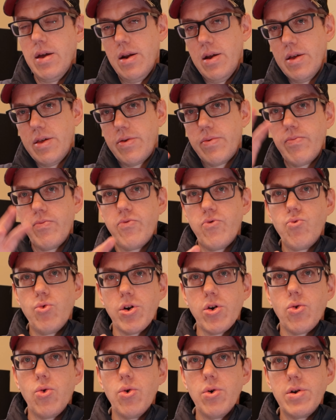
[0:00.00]
it's
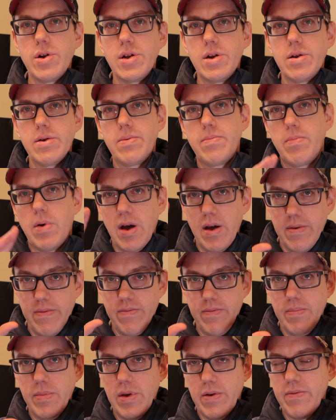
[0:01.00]
recorded by
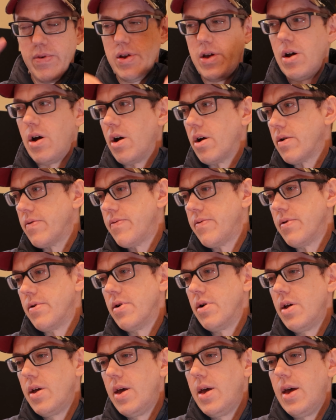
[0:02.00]
a
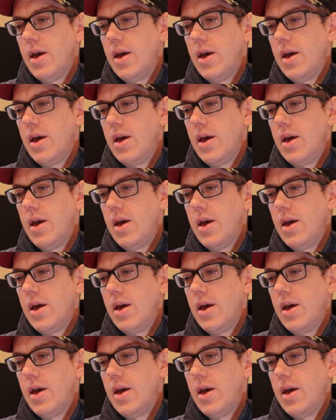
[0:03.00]
videographer,